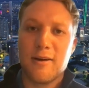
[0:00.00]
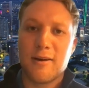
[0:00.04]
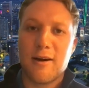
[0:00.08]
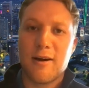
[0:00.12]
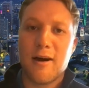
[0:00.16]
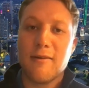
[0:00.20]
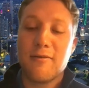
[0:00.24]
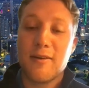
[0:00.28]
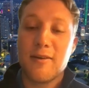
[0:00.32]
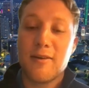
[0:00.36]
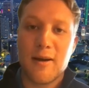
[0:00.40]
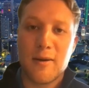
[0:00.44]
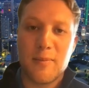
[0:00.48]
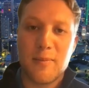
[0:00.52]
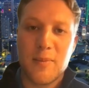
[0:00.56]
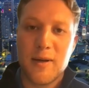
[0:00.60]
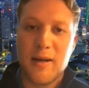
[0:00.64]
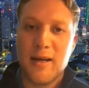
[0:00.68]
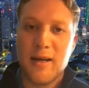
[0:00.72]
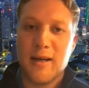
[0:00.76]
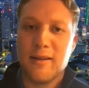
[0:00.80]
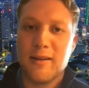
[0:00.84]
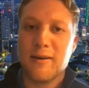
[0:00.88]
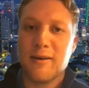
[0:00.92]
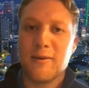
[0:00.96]
a coffee
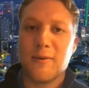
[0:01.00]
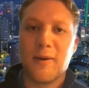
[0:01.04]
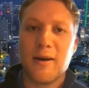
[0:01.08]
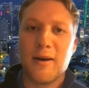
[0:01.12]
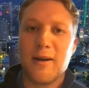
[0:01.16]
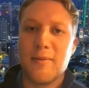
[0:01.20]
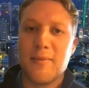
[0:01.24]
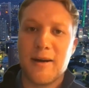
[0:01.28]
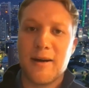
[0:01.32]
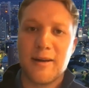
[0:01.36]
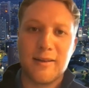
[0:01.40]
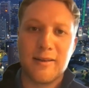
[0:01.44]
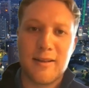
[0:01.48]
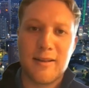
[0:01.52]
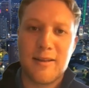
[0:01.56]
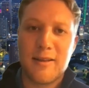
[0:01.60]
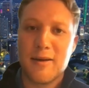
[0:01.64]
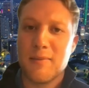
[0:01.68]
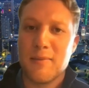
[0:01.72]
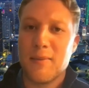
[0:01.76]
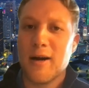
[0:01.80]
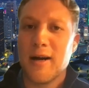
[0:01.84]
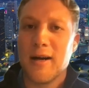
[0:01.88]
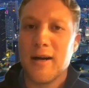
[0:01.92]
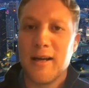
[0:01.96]
company and they're worried about
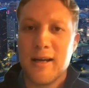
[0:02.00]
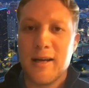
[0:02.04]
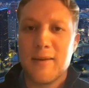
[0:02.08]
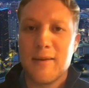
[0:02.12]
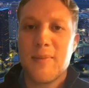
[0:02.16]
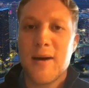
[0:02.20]
lithium mining